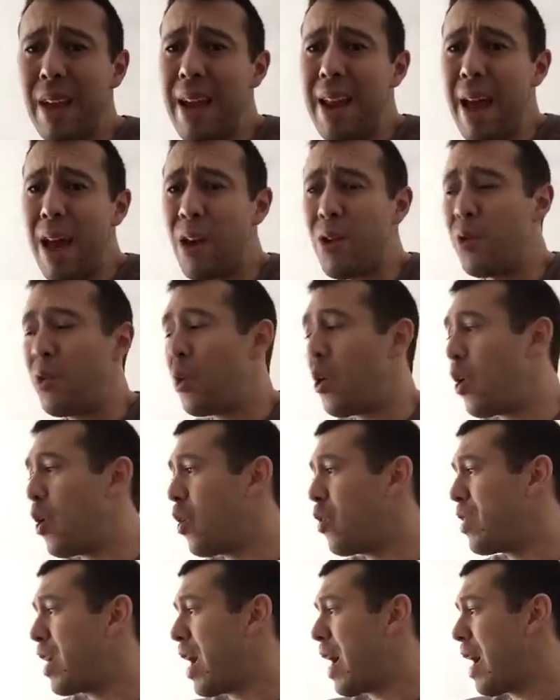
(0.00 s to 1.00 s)
And I don't
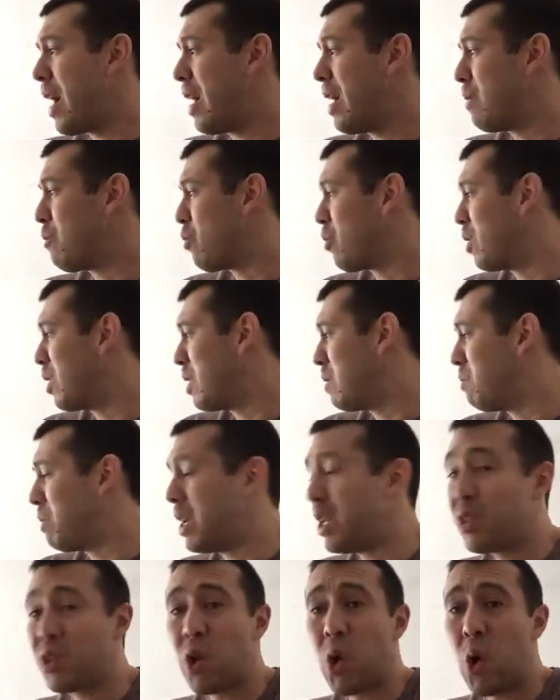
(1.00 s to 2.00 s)
know that it really
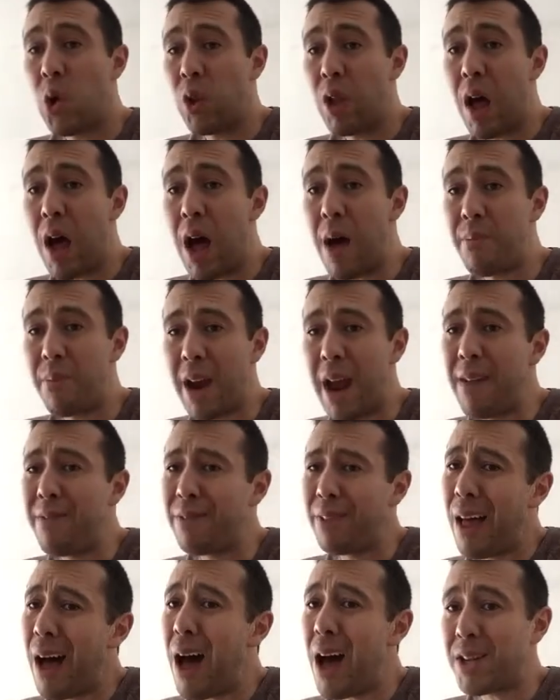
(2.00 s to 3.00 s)
means a whole lot, but
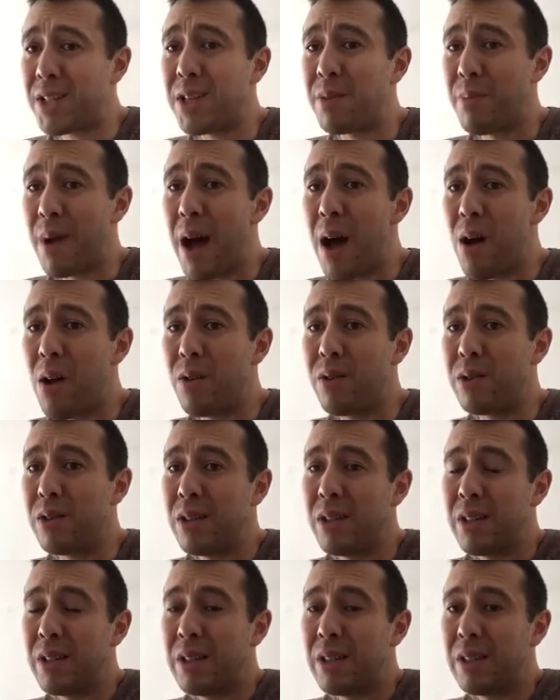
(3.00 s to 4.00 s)
I've lost
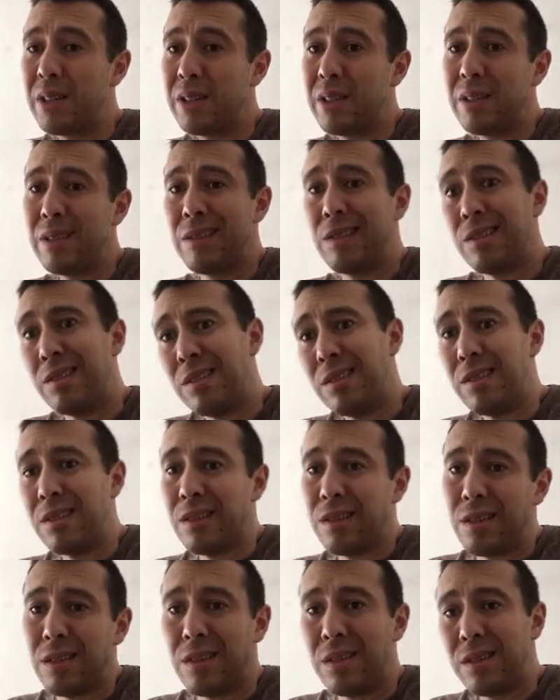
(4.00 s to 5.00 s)
about
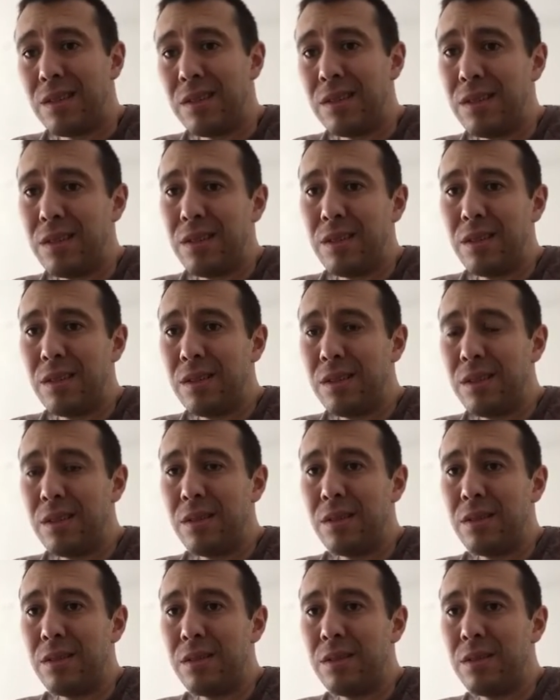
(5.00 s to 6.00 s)

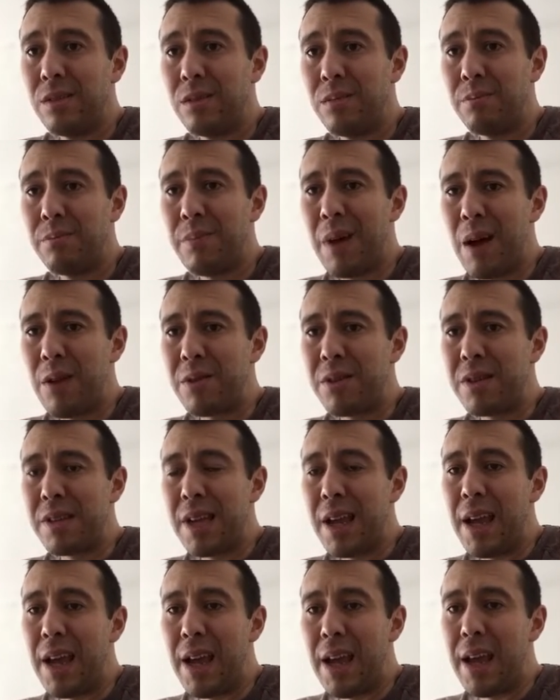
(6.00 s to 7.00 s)
10
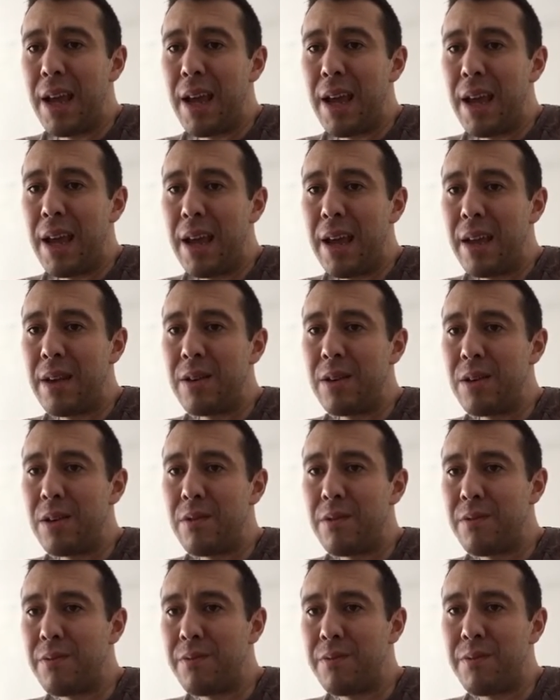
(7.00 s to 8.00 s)

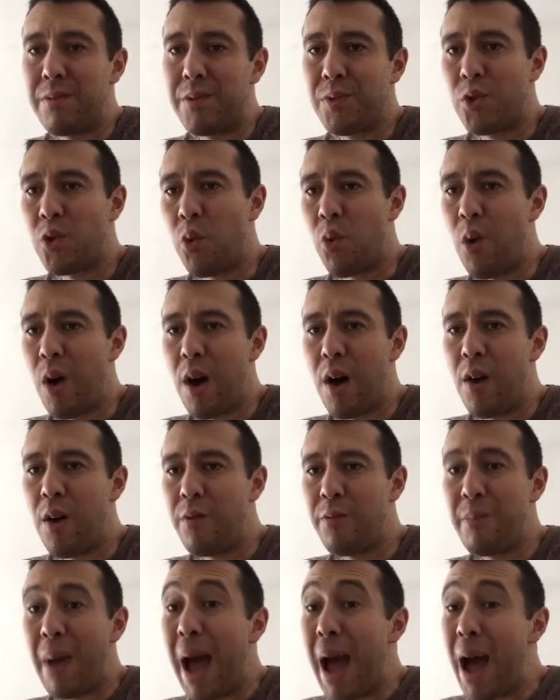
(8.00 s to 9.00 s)
to
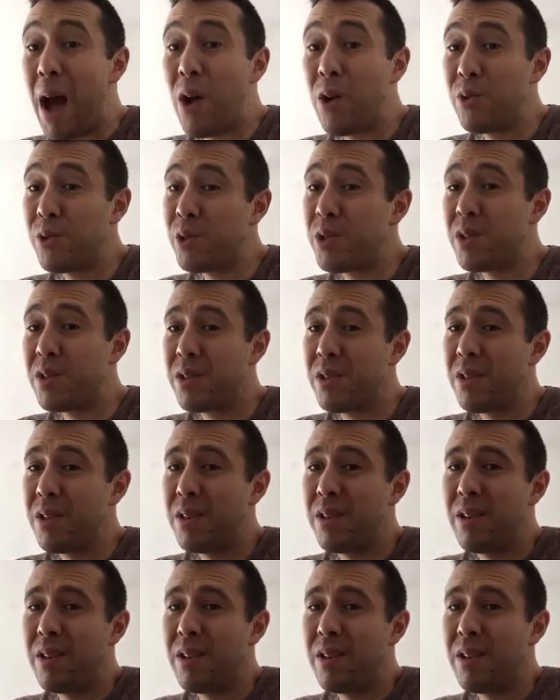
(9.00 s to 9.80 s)
12 pounds.